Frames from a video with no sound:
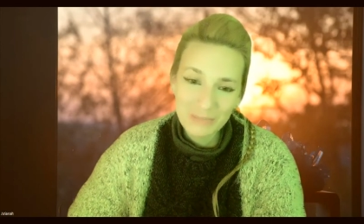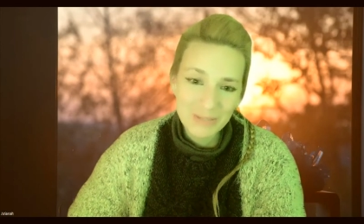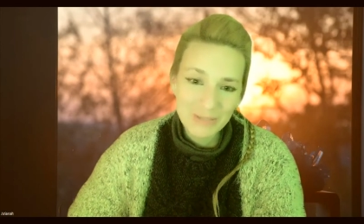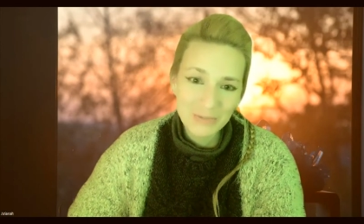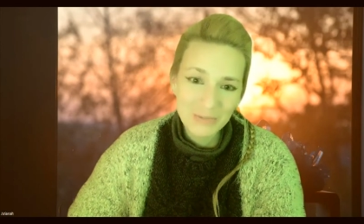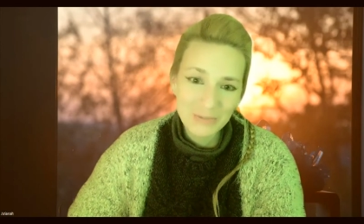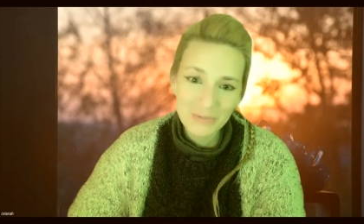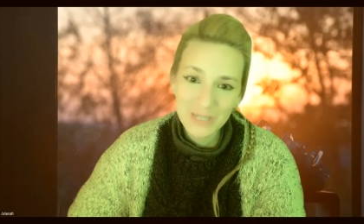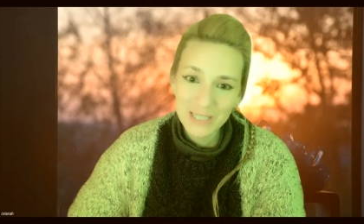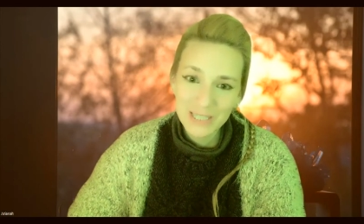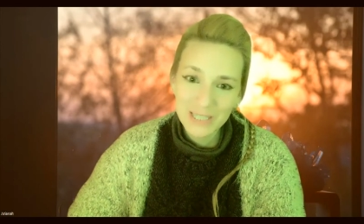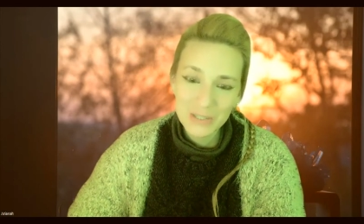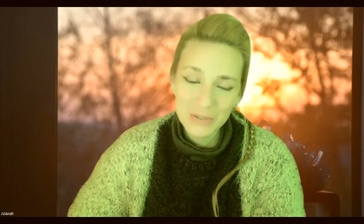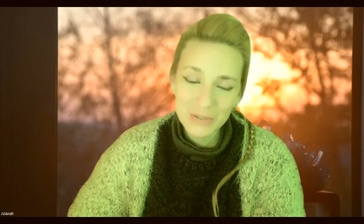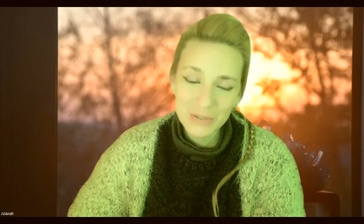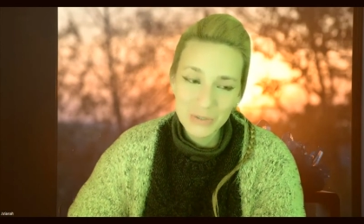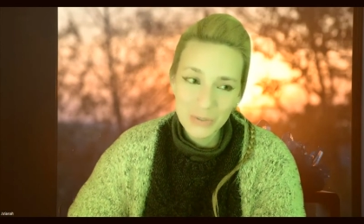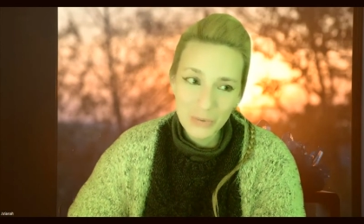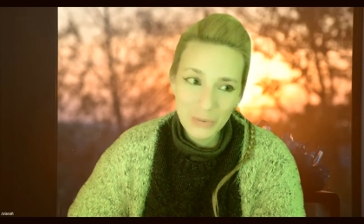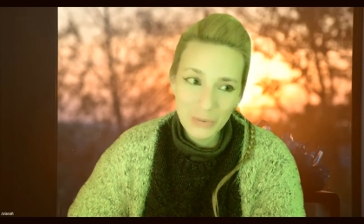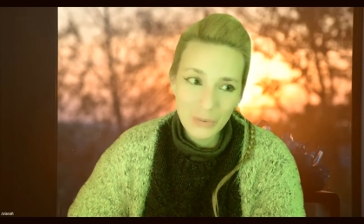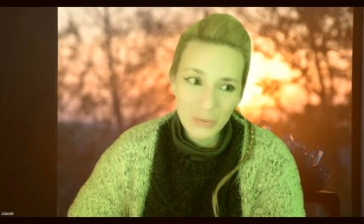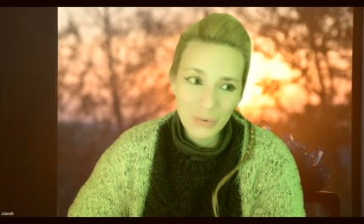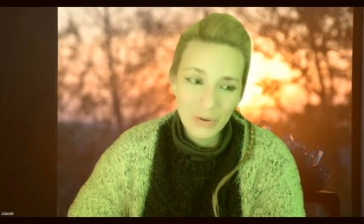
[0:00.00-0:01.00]
i mean we are
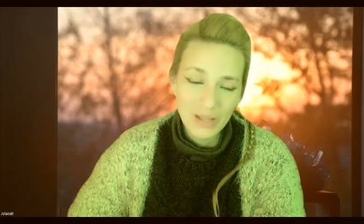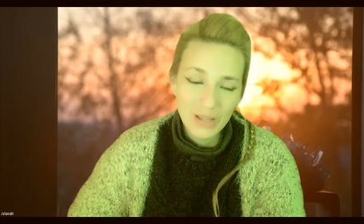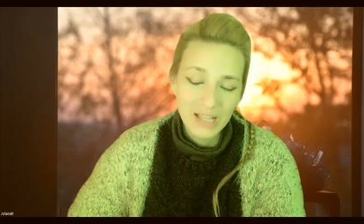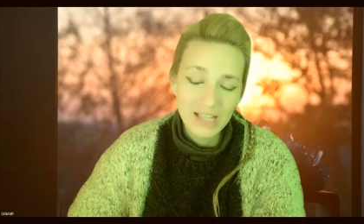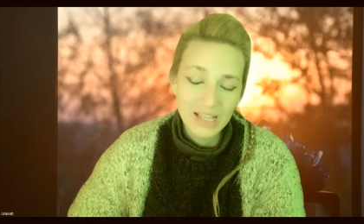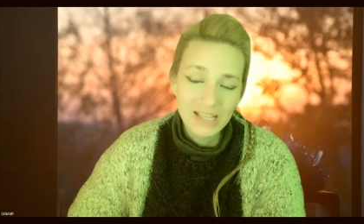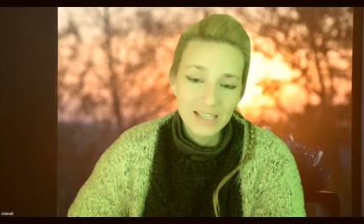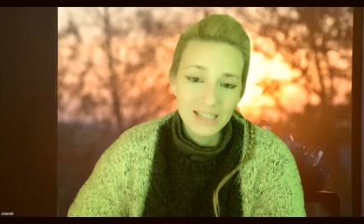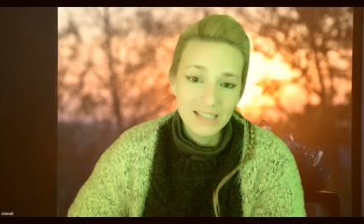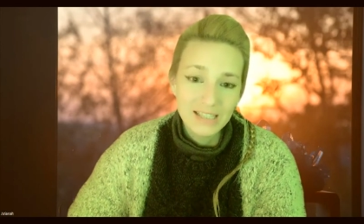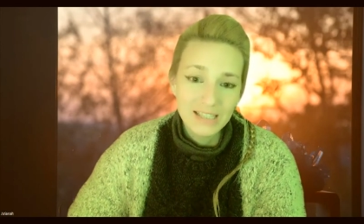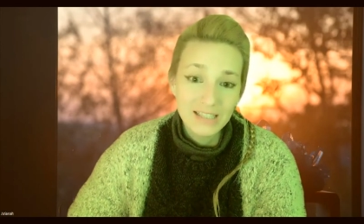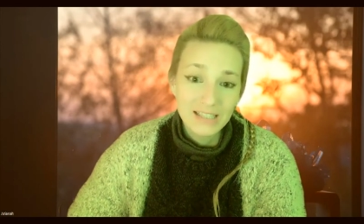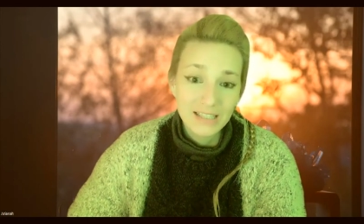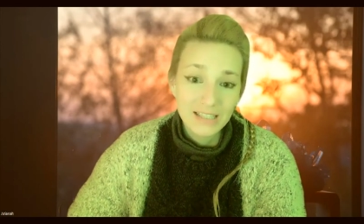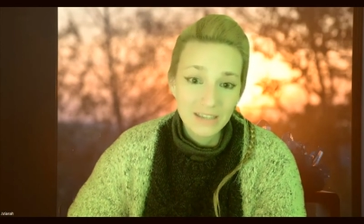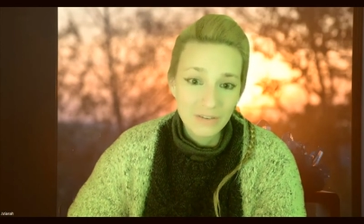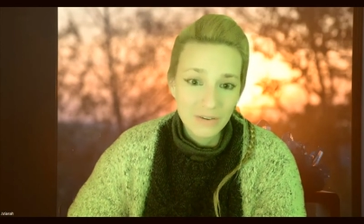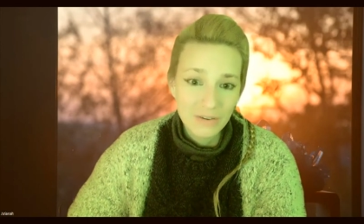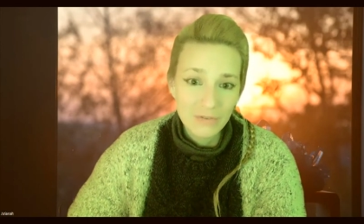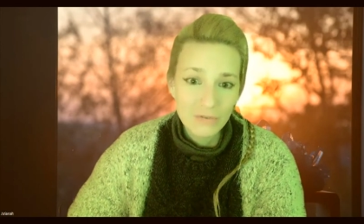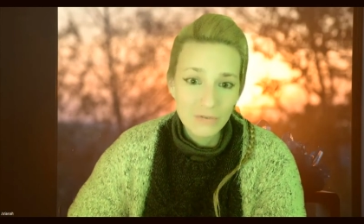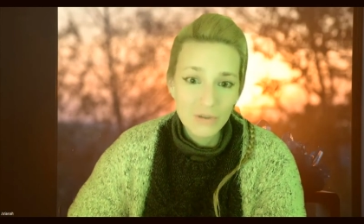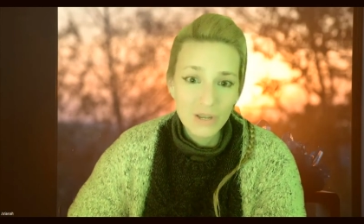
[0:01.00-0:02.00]
so
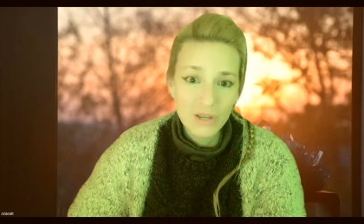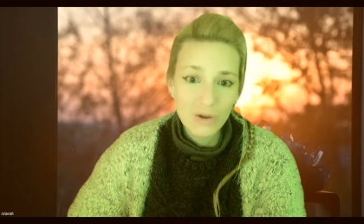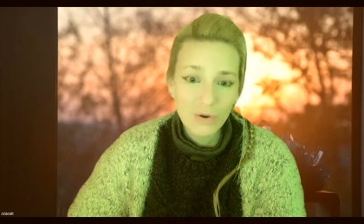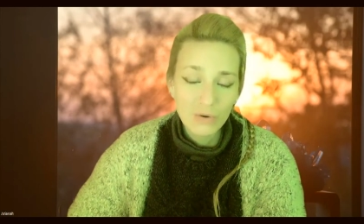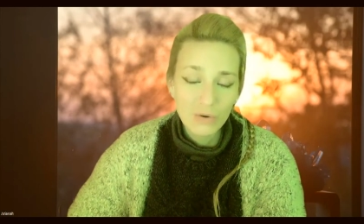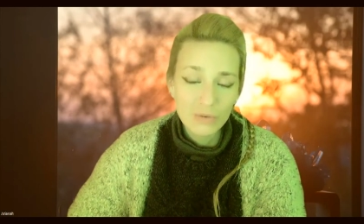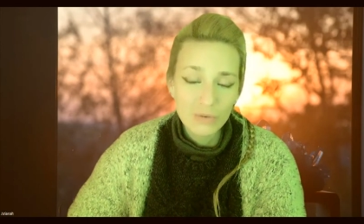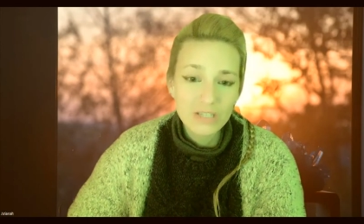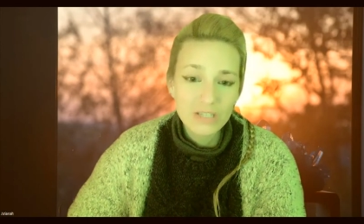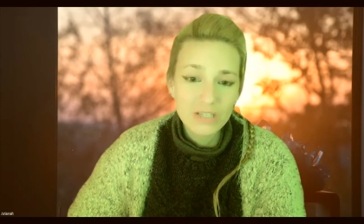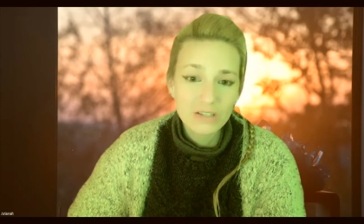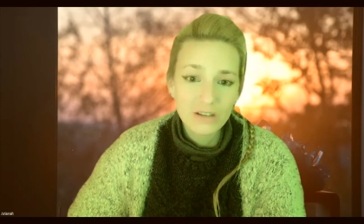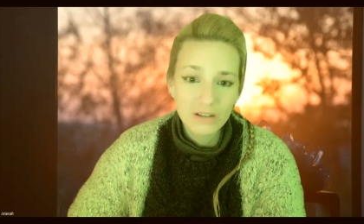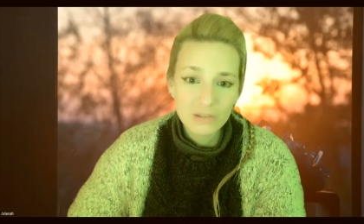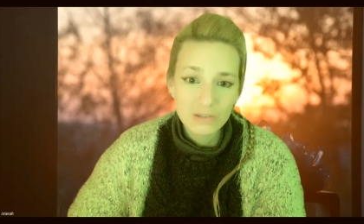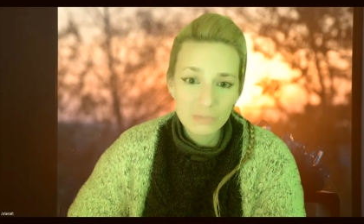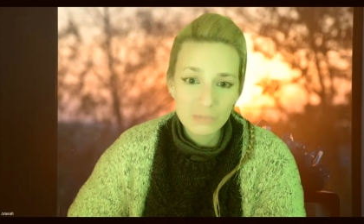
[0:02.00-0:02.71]
every original